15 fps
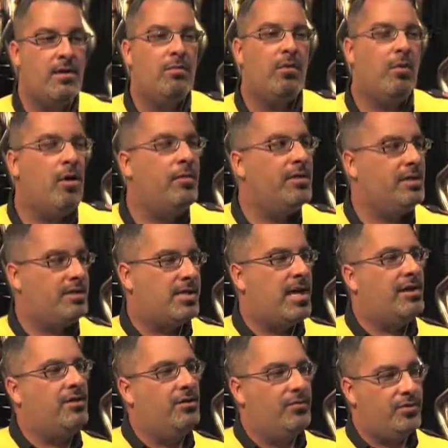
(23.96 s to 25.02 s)
Well, what we
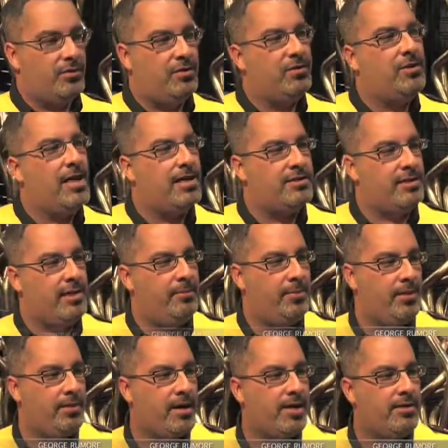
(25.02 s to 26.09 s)
decided to do for the 2008
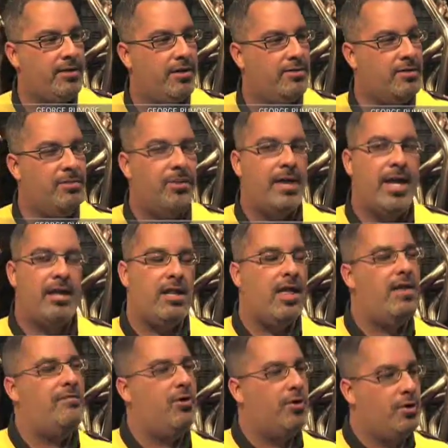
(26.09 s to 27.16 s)
PRI show is bring out a lot
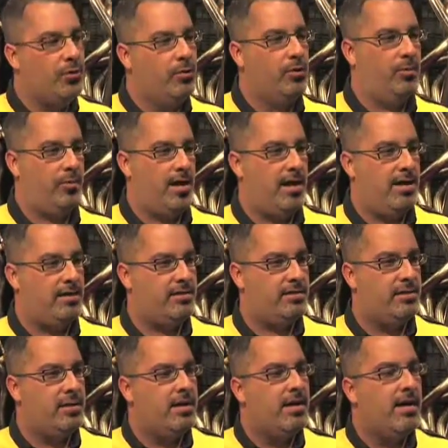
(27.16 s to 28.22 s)
of our newer products.
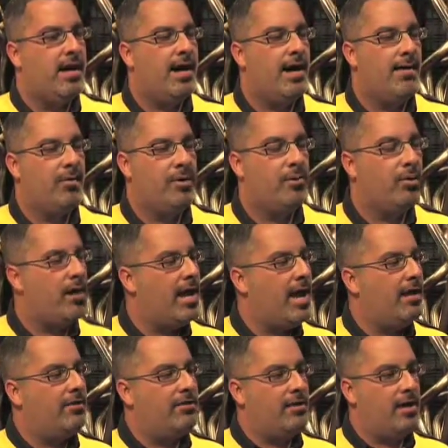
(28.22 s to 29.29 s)
We brought
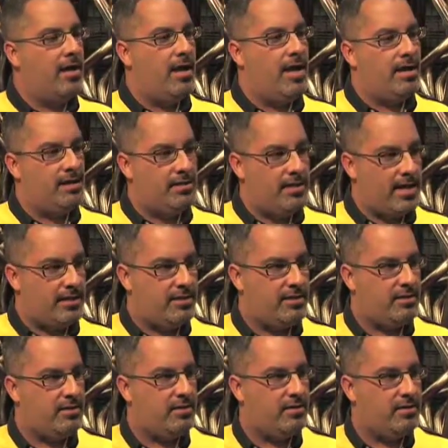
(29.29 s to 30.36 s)
out the LSX,
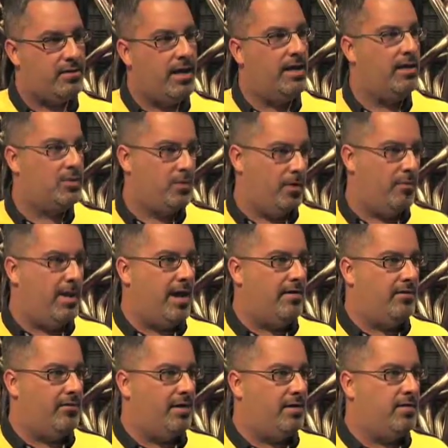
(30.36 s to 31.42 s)
LS1 powered
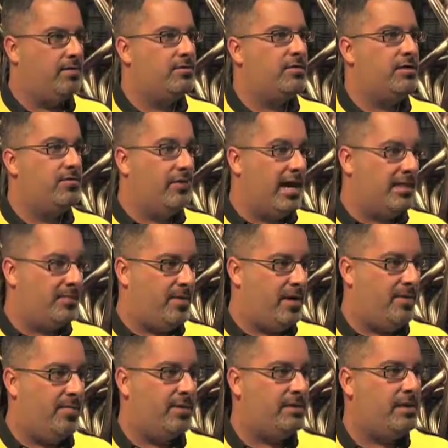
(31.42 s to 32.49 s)
vehicles in a Fox body
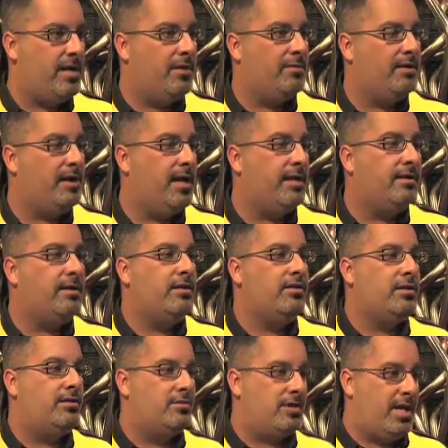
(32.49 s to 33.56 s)
Mustang with the Anthony
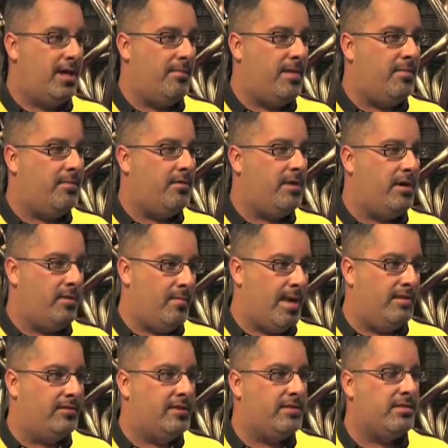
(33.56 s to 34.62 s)
Jones K-member in their mounting